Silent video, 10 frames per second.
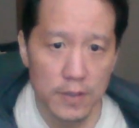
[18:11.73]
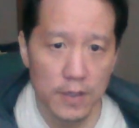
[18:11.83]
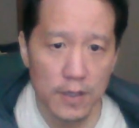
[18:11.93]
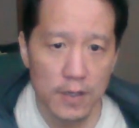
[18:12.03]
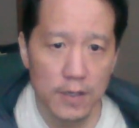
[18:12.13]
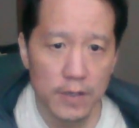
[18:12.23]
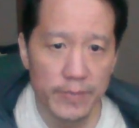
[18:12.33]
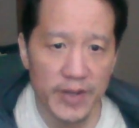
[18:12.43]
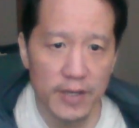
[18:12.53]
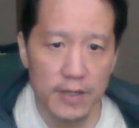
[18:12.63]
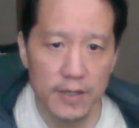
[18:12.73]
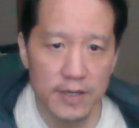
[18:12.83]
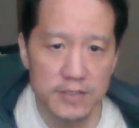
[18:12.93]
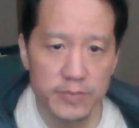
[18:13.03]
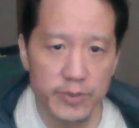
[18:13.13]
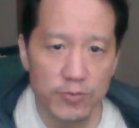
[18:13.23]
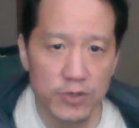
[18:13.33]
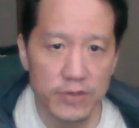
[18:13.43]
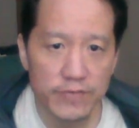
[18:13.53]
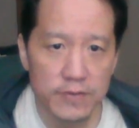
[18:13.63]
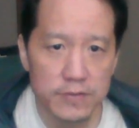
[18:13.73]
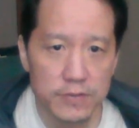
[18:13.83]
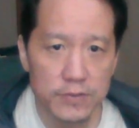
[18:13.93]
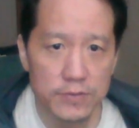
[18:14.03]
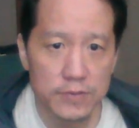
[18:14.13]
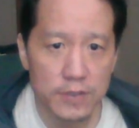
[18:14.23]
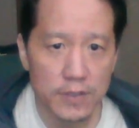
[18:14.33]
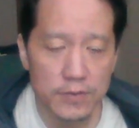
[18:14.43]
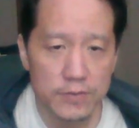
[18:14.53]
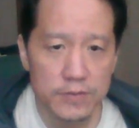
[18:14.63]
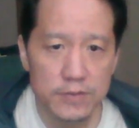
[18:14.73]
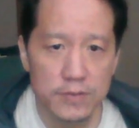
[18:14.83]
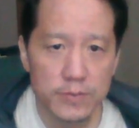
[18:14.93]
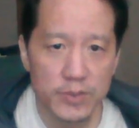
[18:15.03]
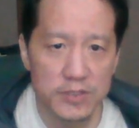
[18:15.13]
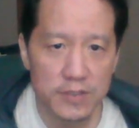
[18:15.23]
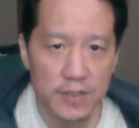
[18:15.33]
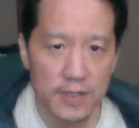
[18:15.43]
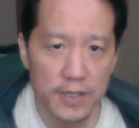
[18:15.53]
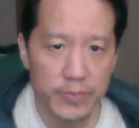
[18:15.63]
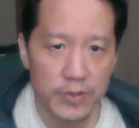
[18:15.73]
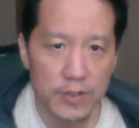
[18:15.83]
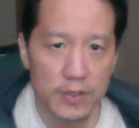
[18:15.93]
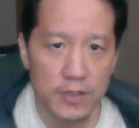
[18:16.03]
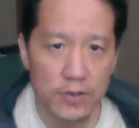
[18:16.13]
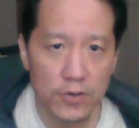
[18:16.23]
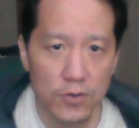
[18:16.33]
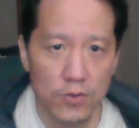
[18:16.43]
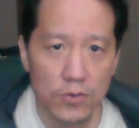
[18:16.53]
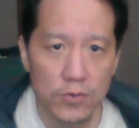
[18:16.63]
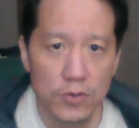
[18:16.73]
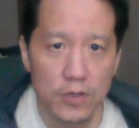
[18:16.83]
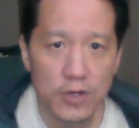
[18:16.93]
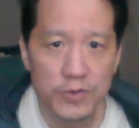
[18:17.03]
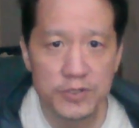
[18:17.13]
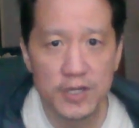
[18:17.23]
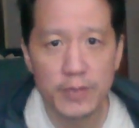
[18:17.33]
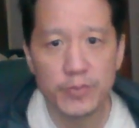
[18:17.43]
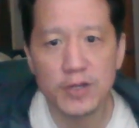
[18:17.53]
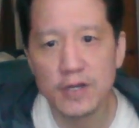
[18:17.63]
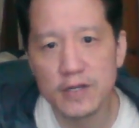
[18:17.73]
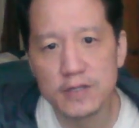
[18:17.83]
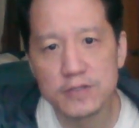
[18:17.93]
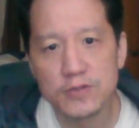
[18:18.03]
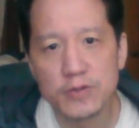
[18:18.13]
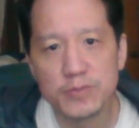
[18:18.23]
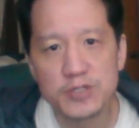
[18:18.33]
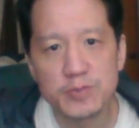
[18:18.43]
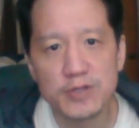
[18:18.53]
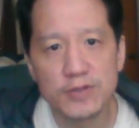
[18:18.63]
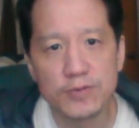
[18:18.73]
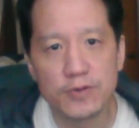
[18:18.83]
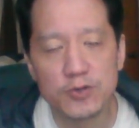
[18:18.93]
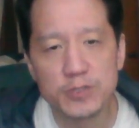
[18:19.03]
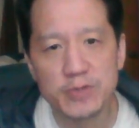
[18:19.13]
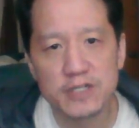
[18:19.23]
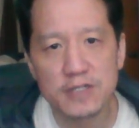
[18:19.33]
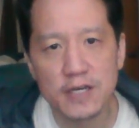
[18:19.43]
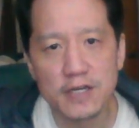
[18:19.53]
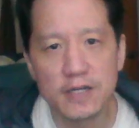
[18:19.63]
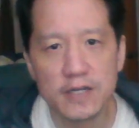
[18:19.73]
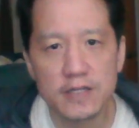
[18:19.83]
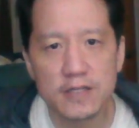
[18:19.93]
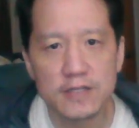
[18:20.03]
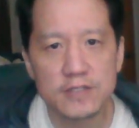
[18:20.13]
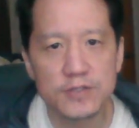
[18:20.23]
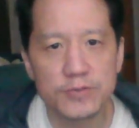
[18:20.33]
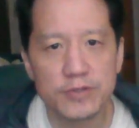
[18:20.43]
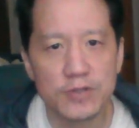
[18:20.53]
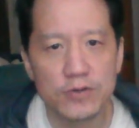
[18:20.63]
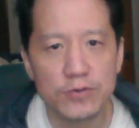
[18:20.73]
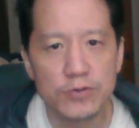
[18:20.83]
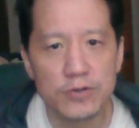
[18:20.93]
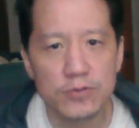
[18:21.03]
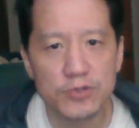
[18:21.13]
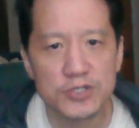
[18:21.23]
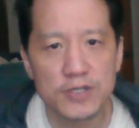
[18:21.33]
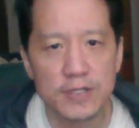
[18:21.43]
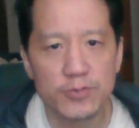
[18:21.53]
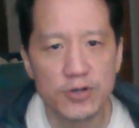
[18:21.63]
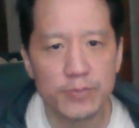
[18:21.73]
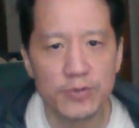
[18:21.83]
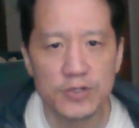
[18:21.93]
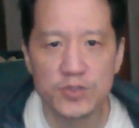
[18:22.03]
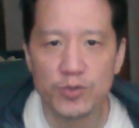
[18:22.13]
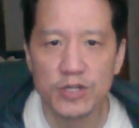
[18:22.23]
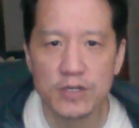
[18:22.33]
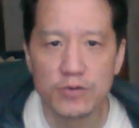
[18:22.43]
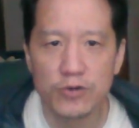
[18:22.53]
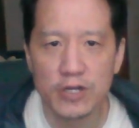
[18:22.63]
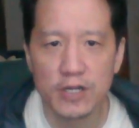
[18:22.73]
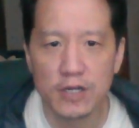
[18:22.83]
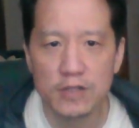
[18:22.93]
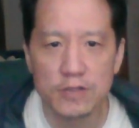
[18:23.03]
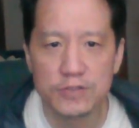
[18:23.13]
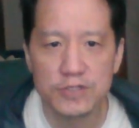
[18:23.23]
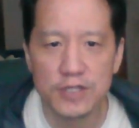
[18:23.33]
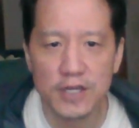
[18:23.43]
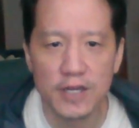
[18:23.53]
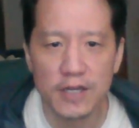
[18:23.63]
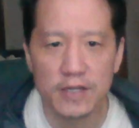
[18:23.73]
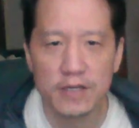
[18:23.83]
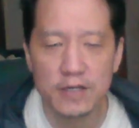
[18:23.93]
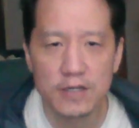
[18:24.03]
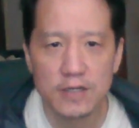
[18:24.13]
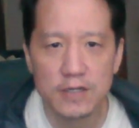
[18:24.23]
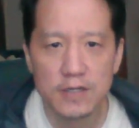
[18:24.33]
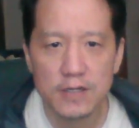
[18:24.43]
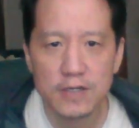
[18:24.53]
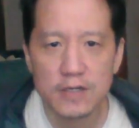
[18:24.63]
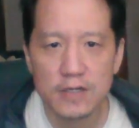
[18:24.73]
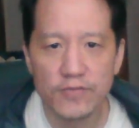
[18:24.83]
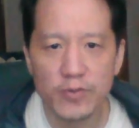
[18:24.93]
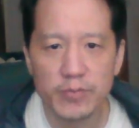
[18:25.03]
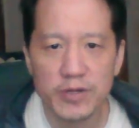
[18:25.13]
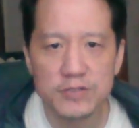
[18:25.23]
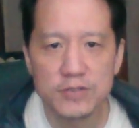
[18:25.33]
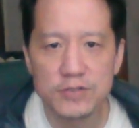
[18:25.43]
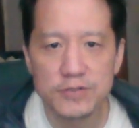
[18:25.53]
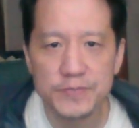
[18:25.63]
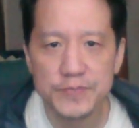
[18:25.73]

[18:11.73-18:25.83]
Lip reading: 8 has to be one of these two cells because it cannot be here. Oh, this can't be 8, so there must be 3, which makes that an 8. That's 3 in the corner. We celebrate because we know we're getting close to the end of the puzzle.